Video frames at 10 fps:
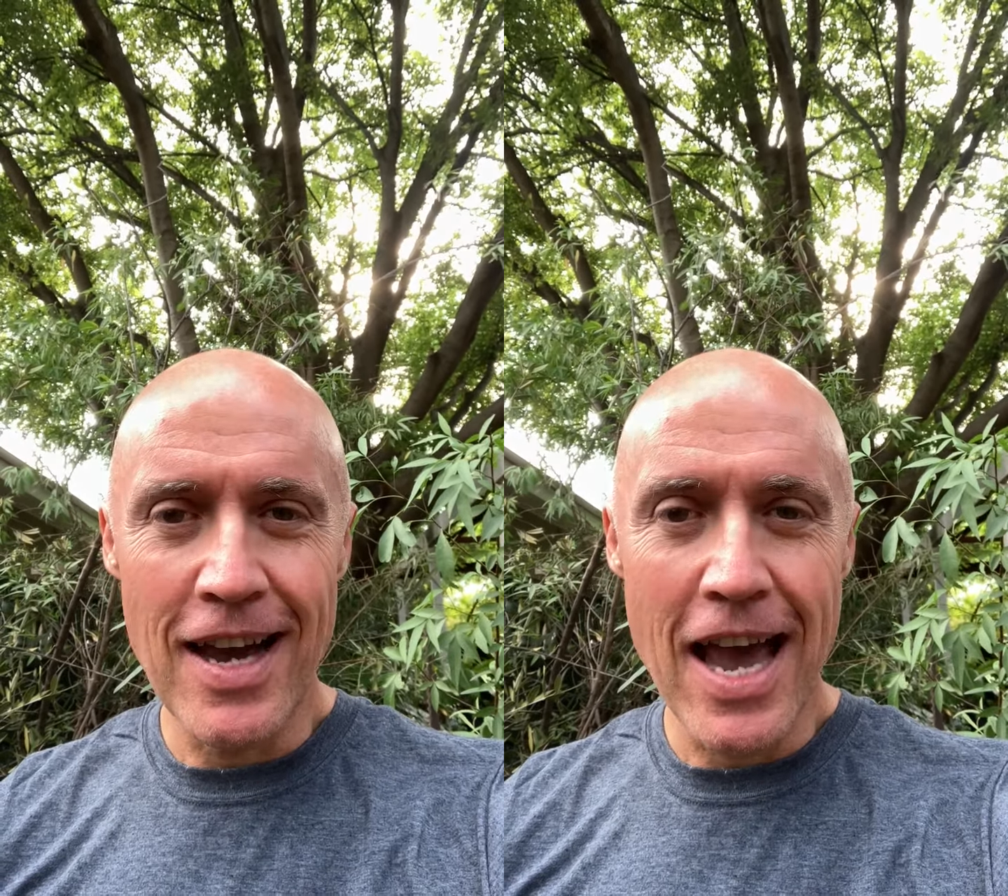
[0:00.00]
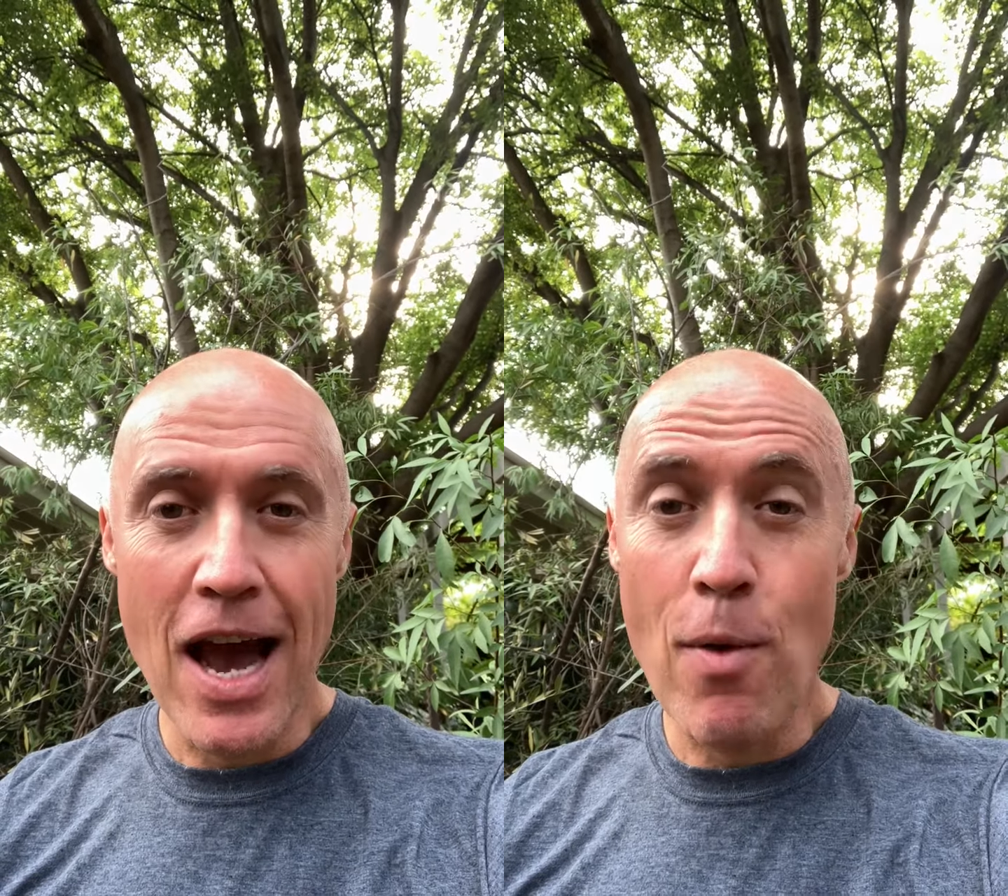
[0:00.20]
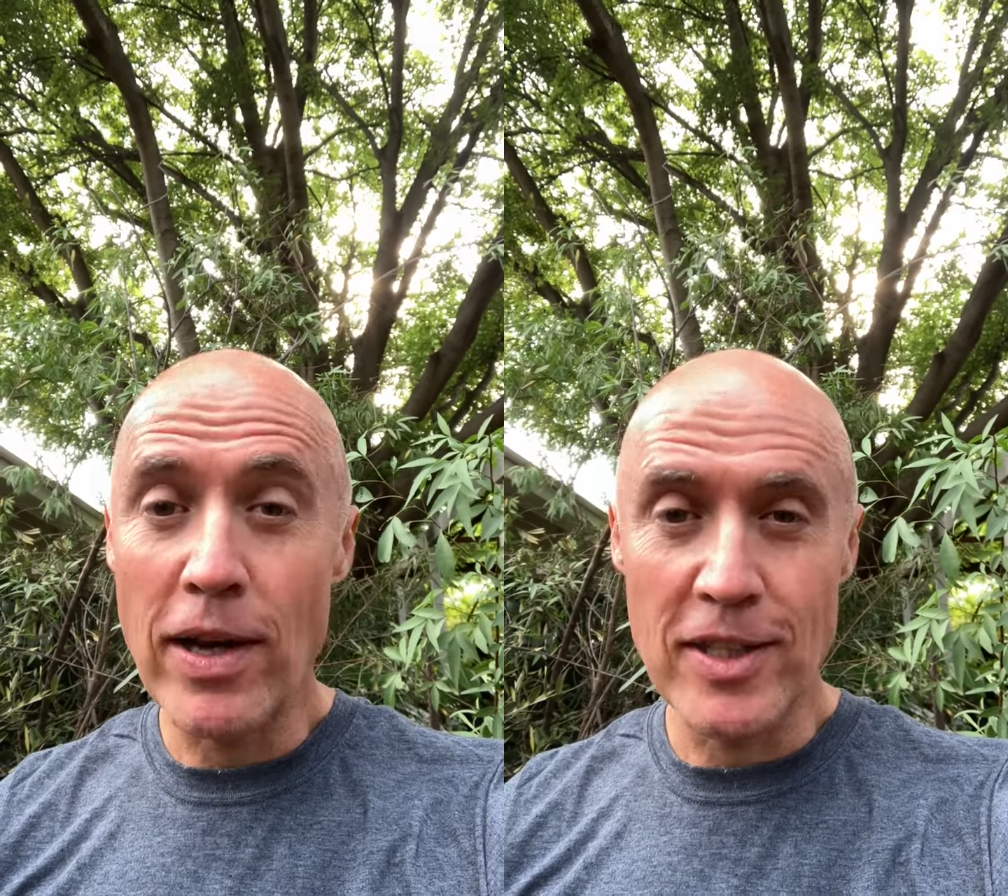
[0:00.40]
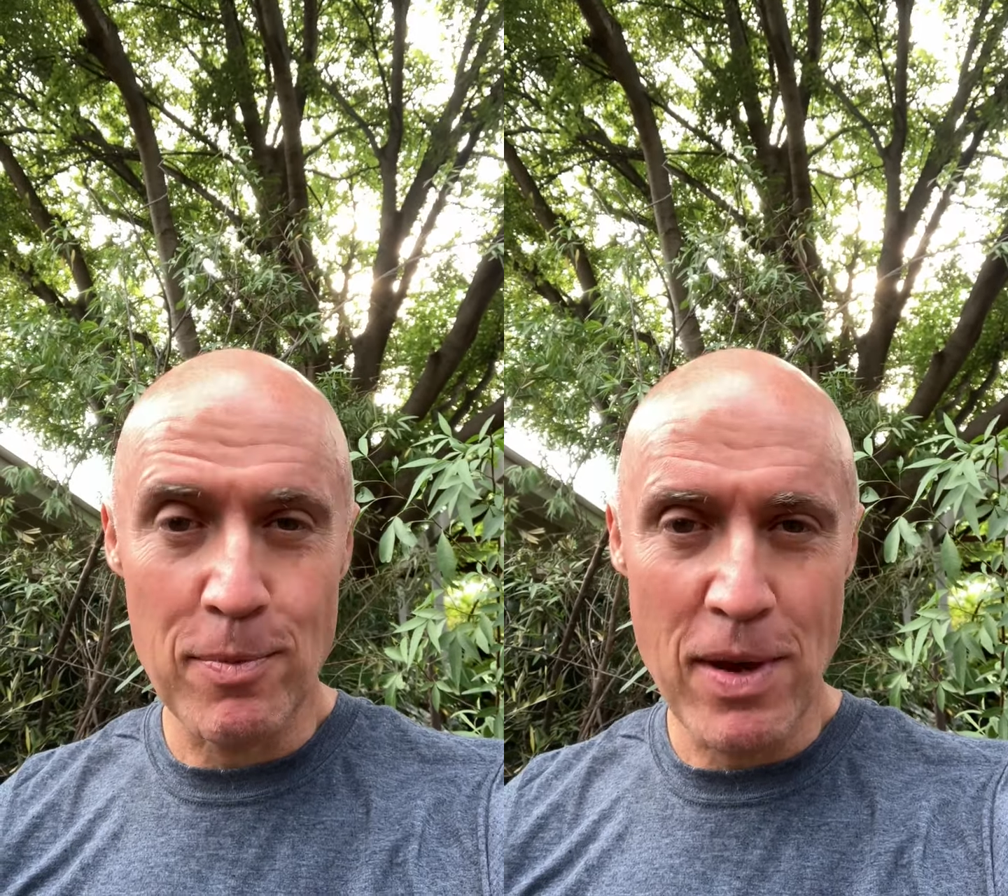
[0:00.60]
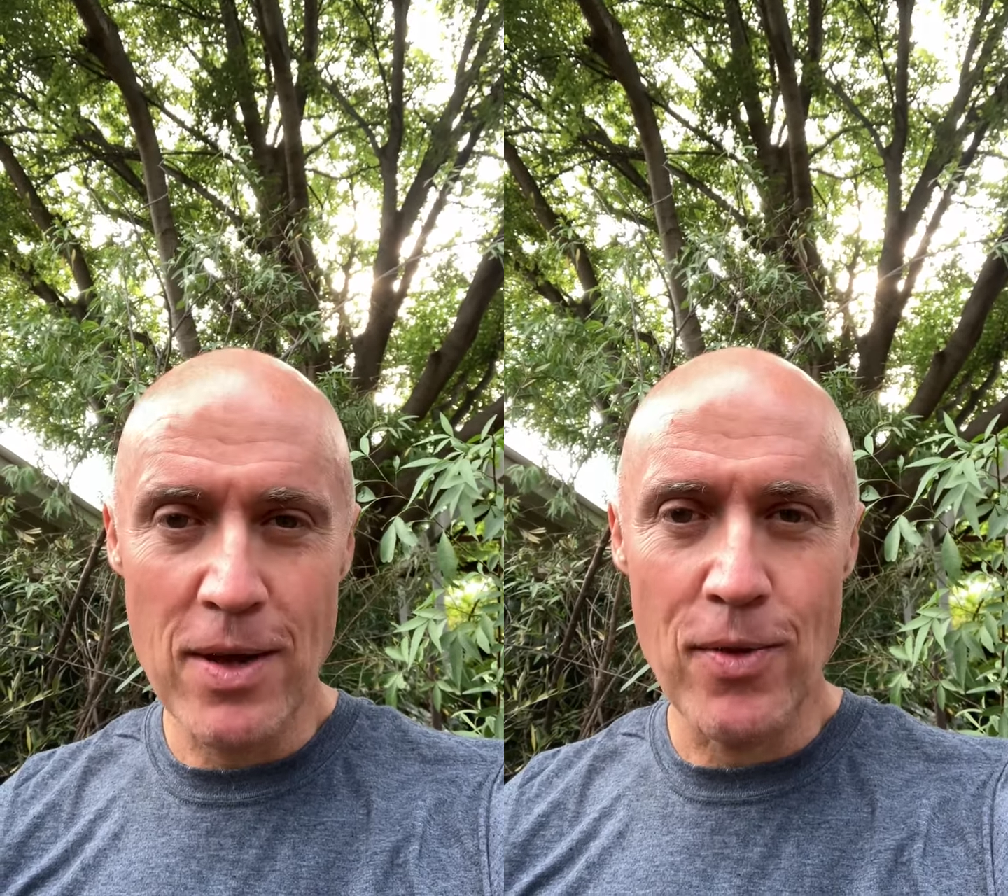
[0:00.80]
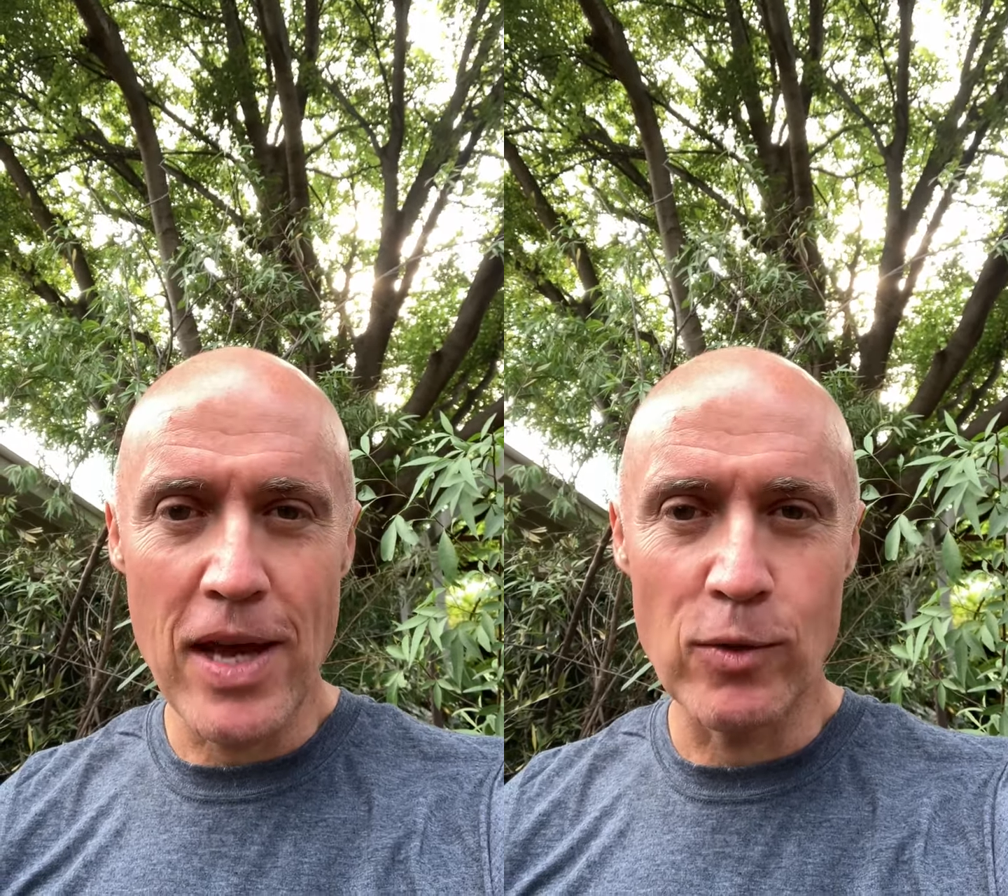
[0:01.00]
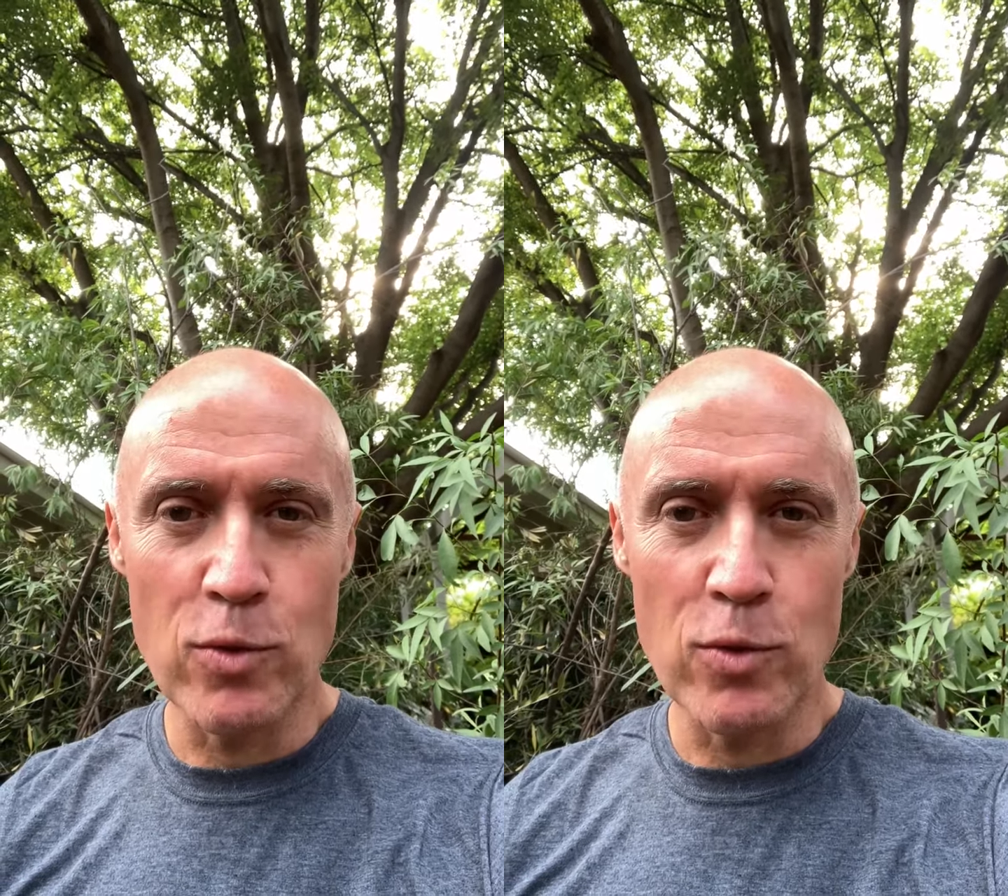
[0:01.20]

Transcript: how I spelled that